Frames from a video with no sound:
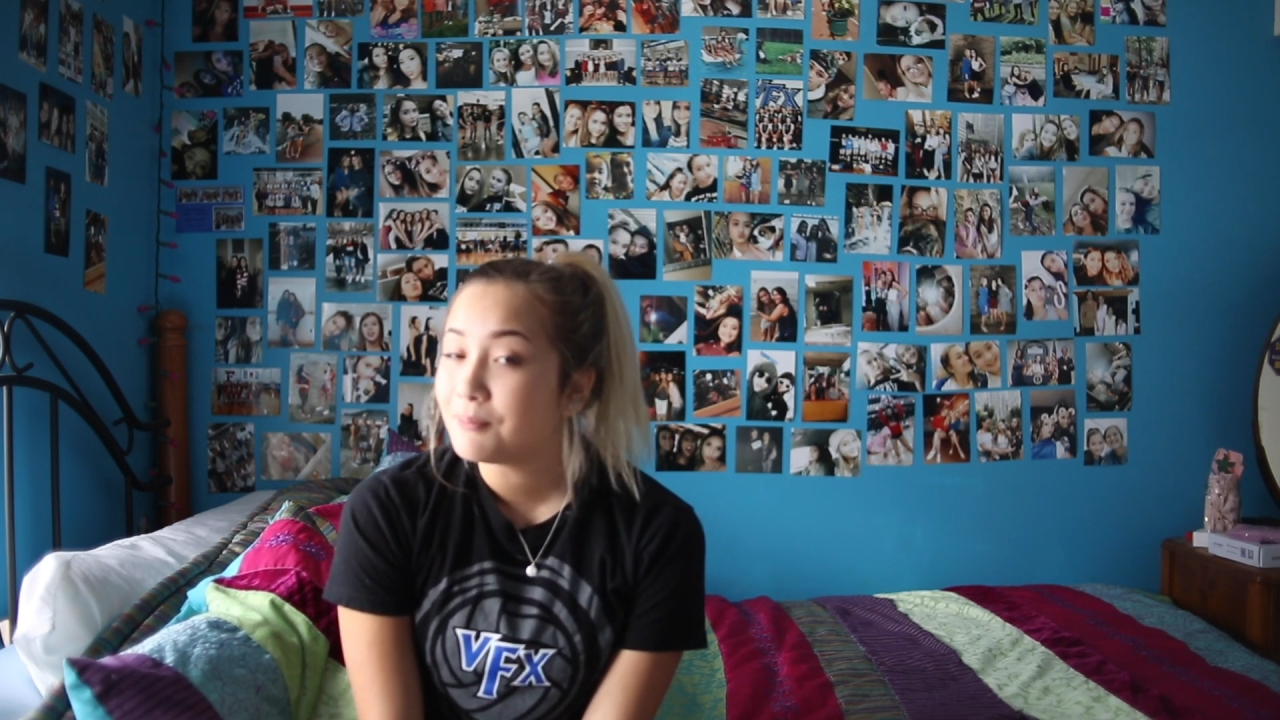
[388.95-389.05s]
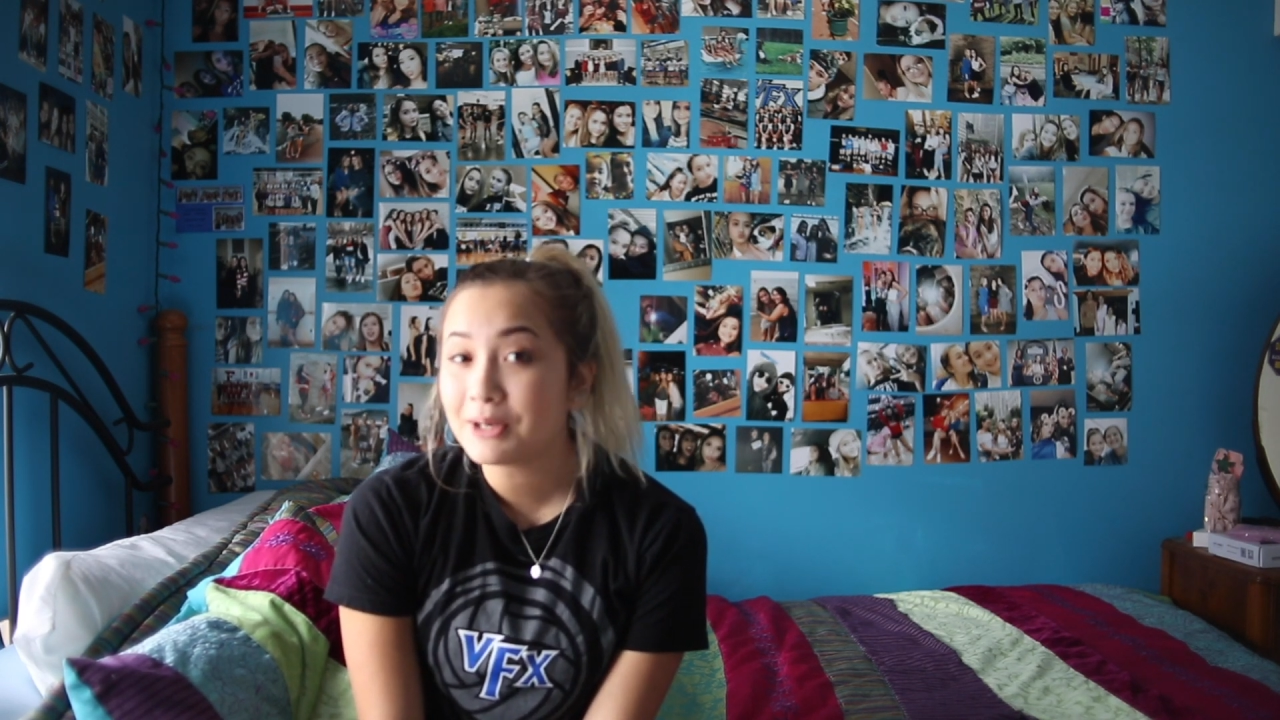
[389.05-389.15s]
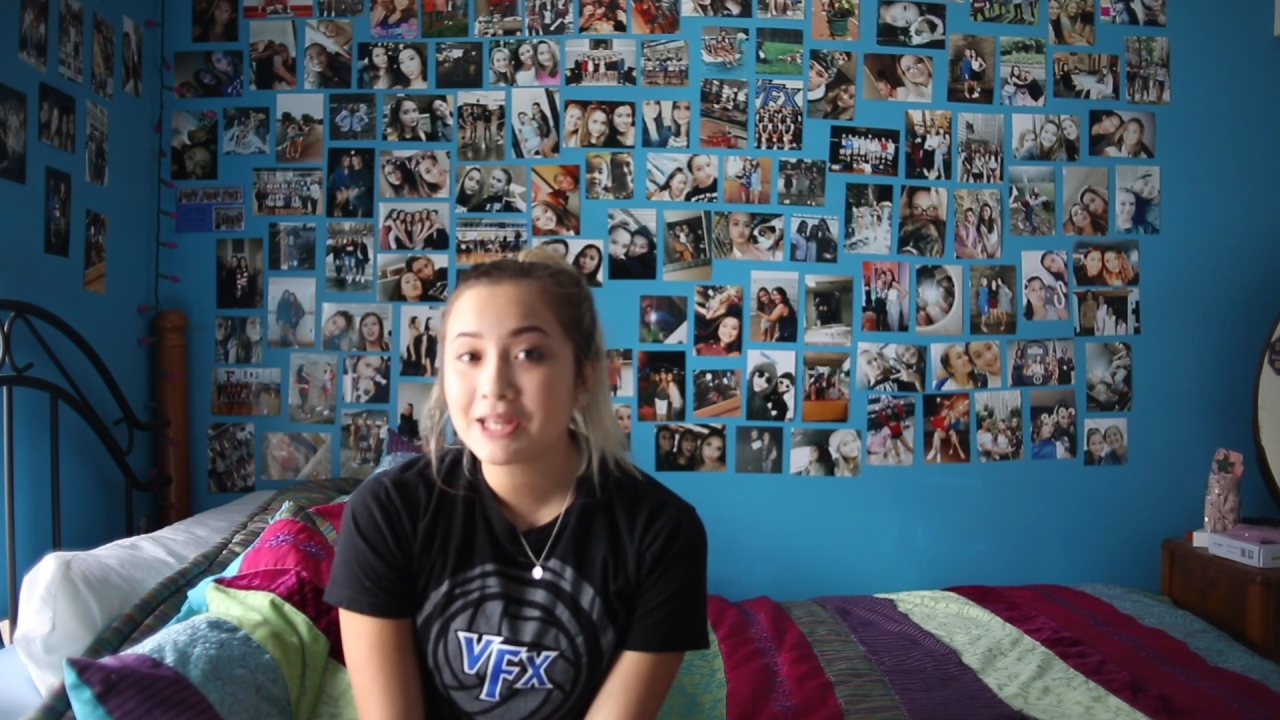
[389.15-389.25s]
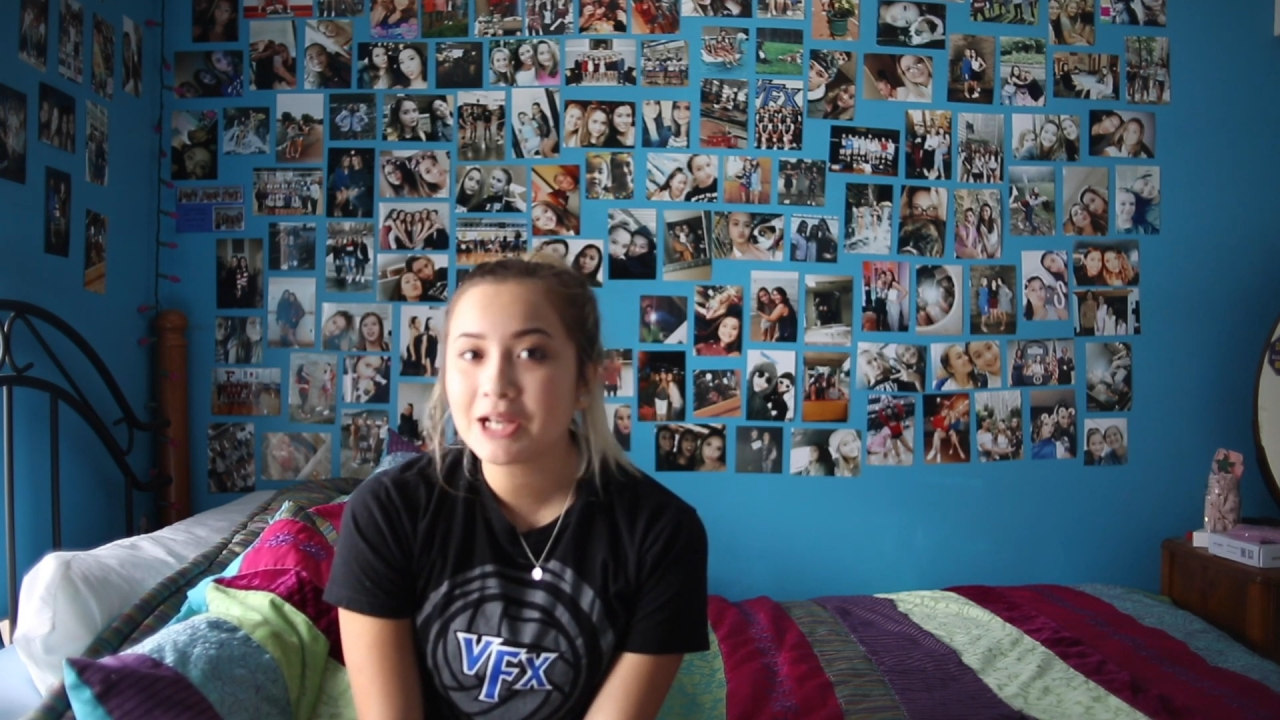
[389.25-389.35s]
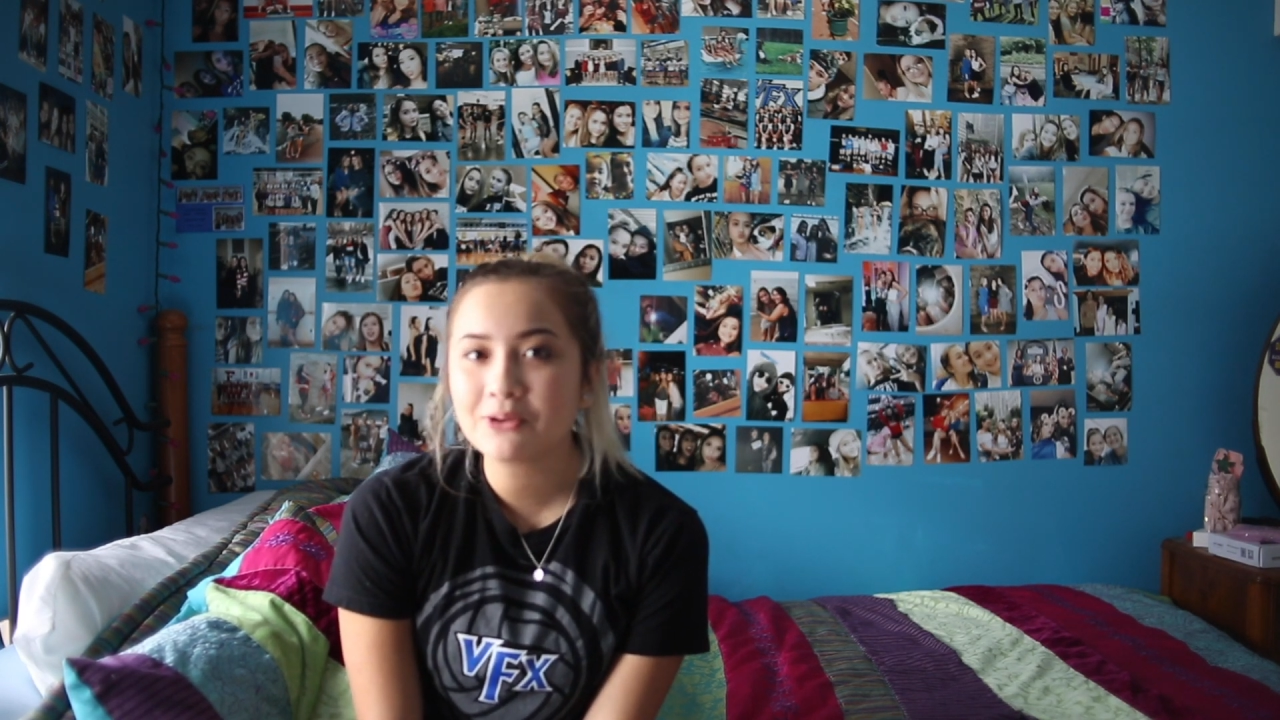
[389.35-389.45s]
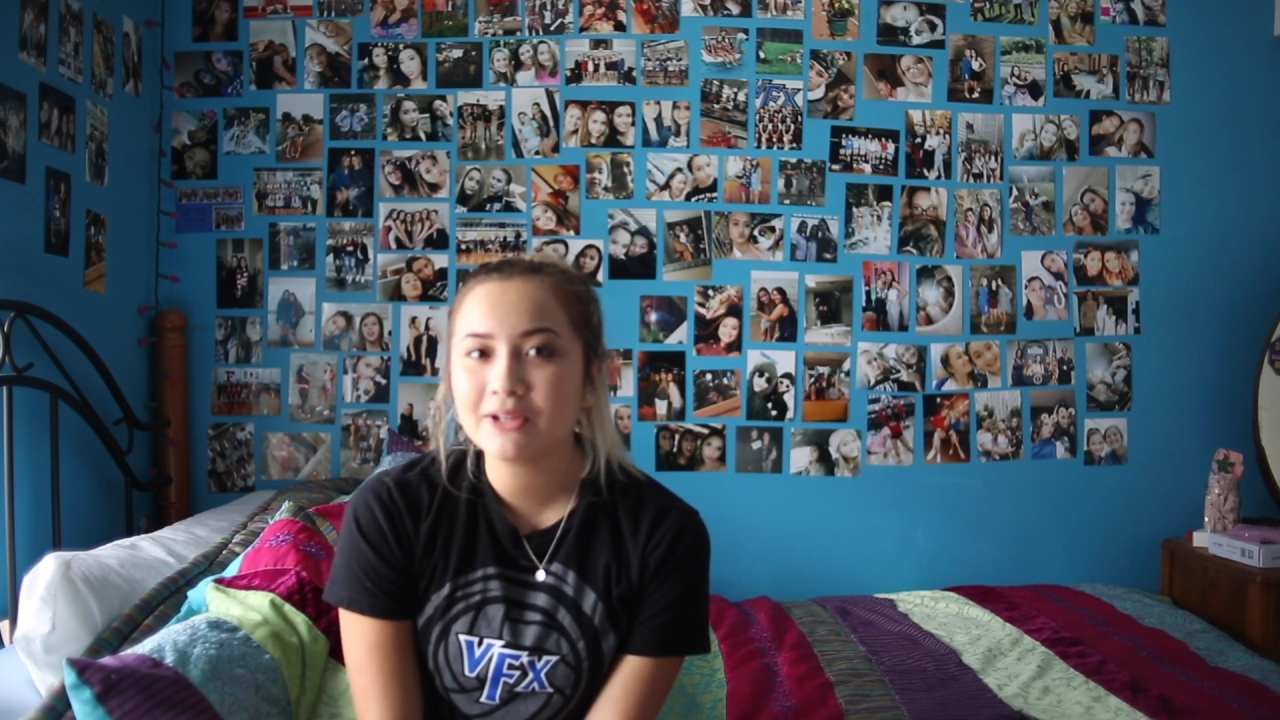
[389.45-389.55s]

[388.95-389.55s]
but get